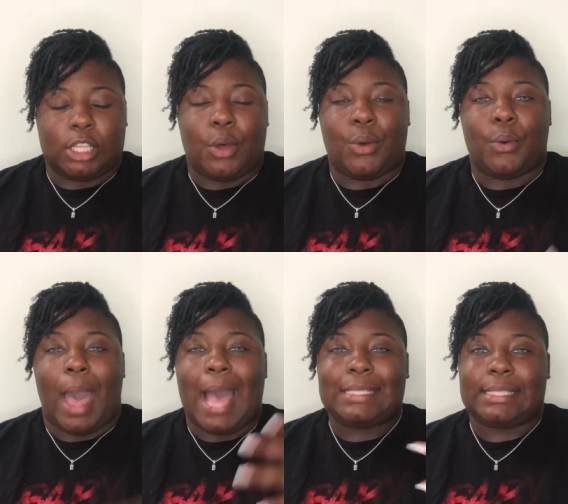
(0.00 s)

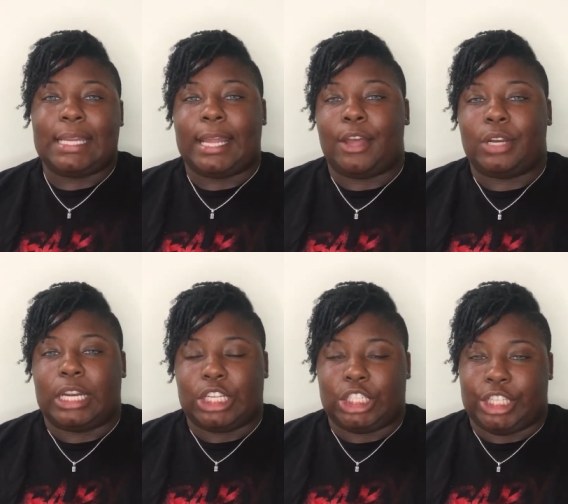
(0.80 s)
So I sit down
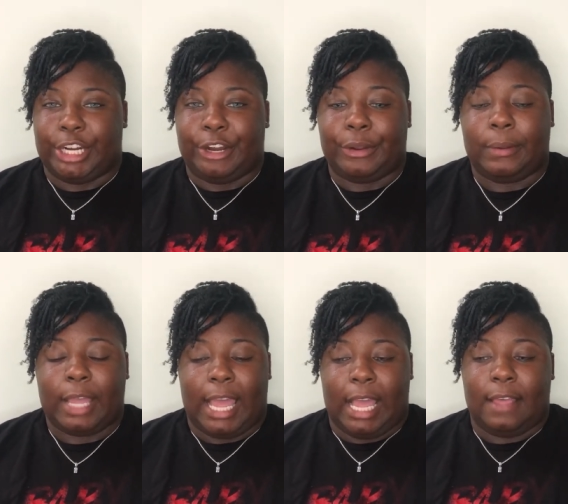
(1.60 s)
in the chair
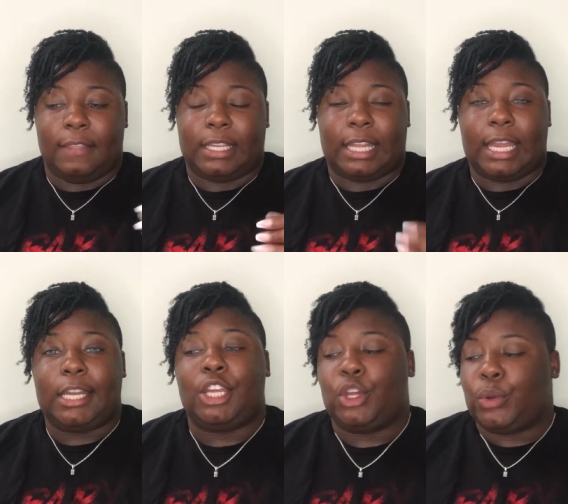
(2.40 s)
and the
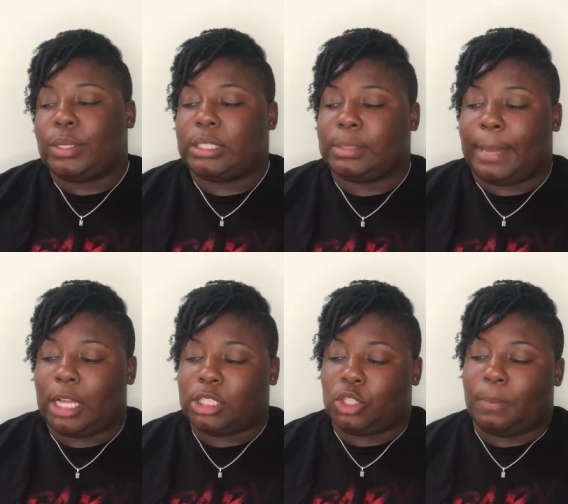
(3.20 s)
lady who is
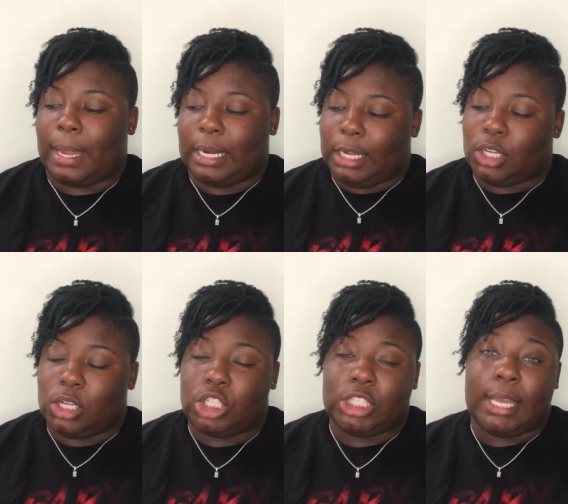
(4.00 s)
about to do my
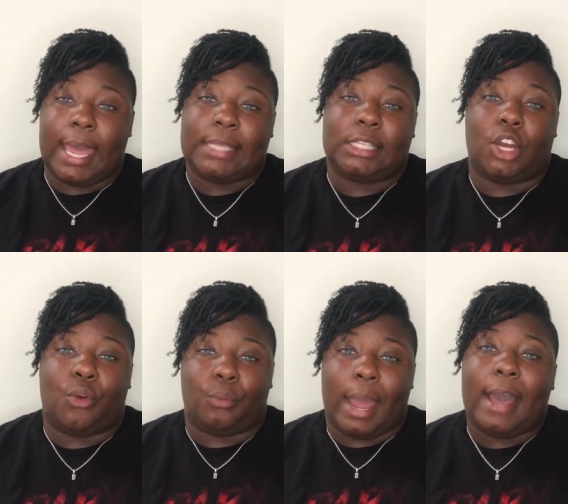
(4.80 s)
nails, she hasn't
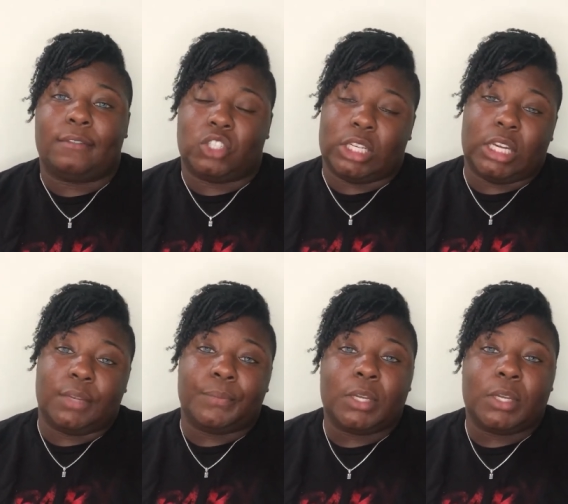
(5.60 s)
arrived yet.